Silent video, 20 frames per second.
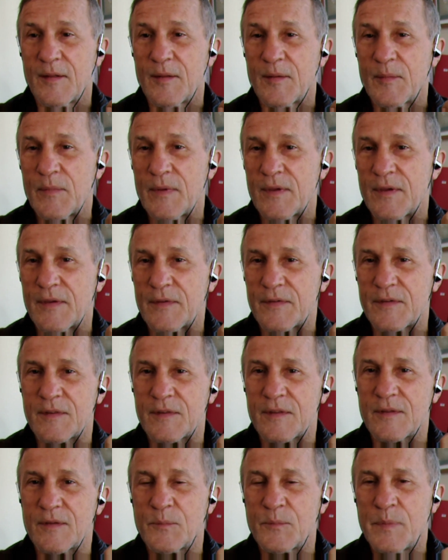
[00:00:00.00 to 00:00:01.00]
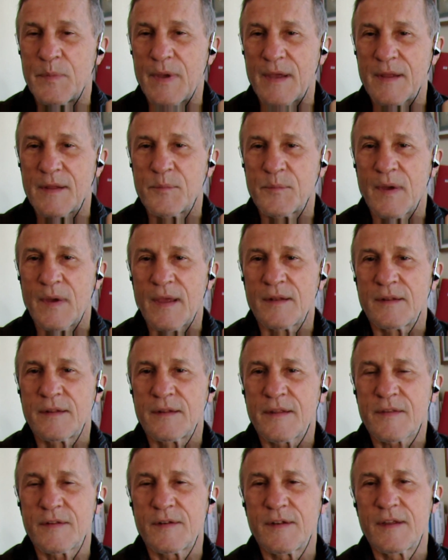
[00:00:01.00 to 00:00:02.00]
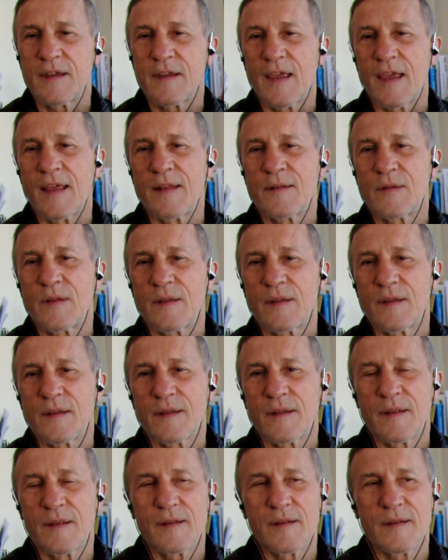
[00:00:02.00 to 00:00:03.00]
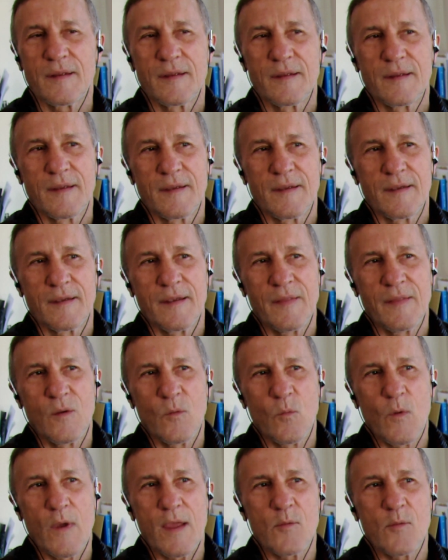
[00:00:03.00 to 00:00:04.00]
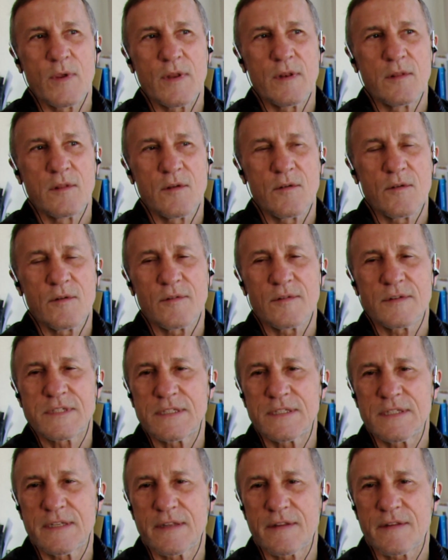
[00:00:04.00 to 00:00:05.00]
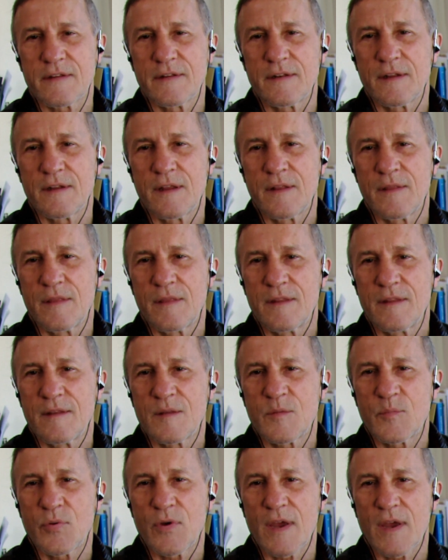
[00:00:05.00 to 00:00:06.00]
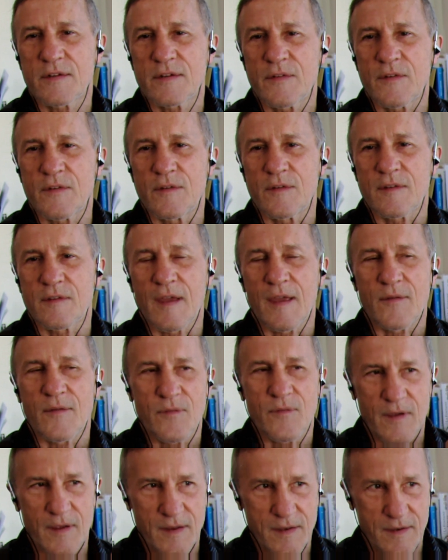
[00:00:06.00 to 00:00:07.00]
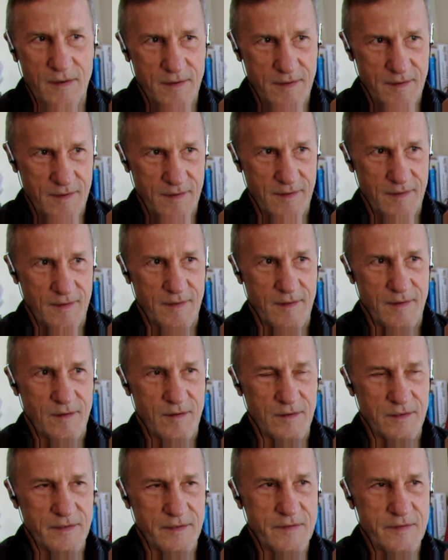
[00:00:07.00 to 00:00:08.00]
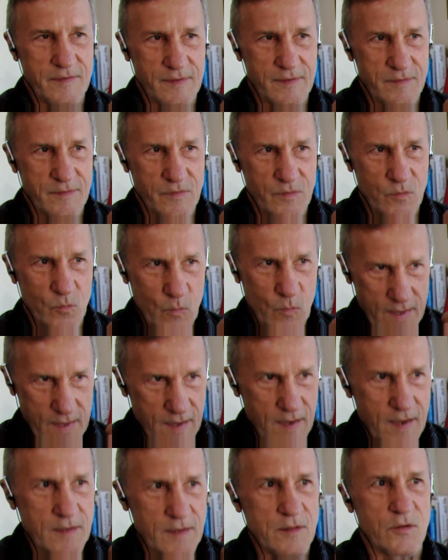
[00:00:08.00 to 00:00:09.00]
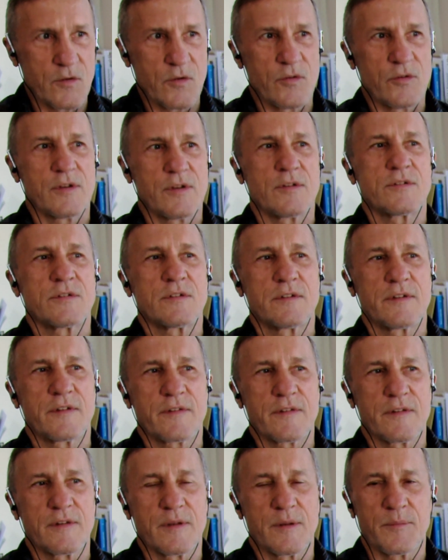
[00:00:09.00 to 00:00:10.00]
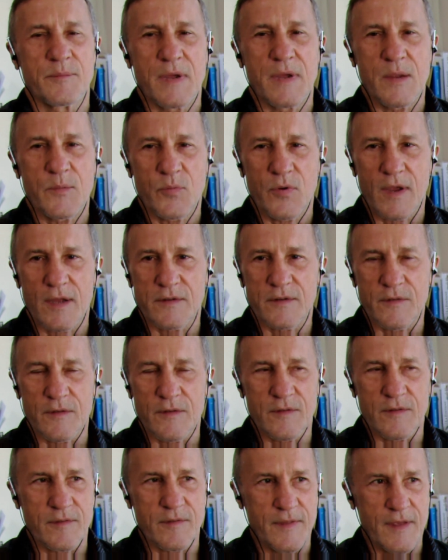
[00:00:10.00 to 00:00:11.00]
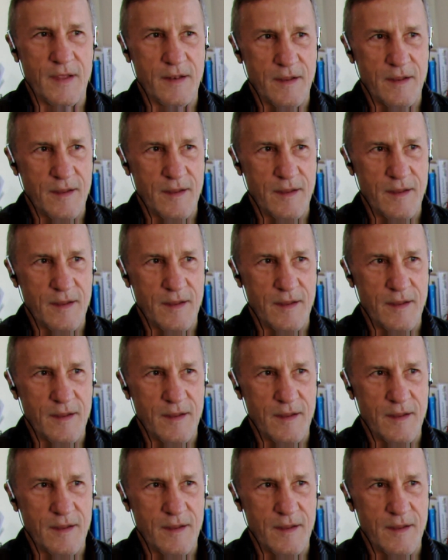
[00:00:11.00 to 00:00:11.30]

because it's by listening, and in the way we learn to listen in these practices, I find, at least that's the way I learned to listen in my practices, that